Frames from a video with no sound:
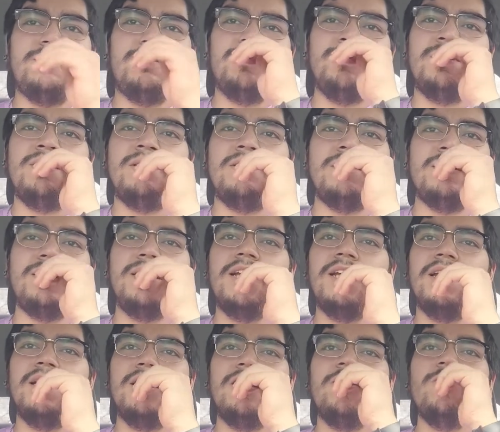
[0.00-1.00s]
Been,
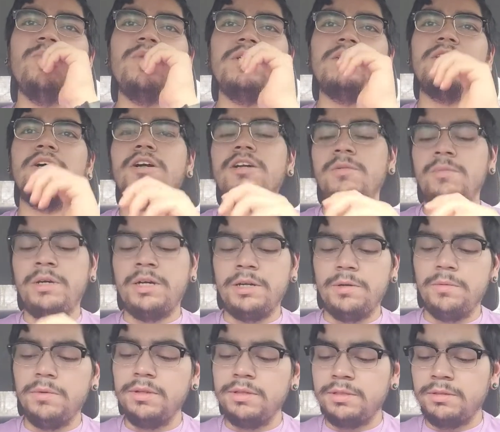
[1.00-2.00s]
been talking about it
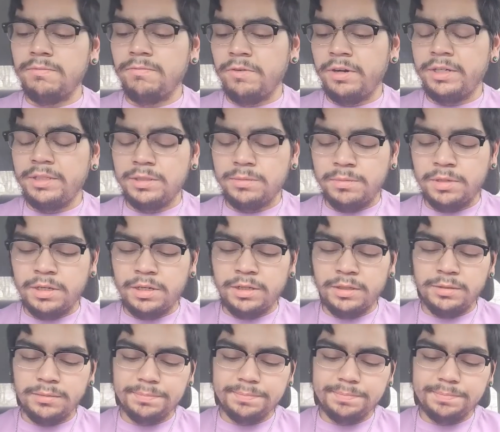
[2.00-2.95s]
with some friends of mine.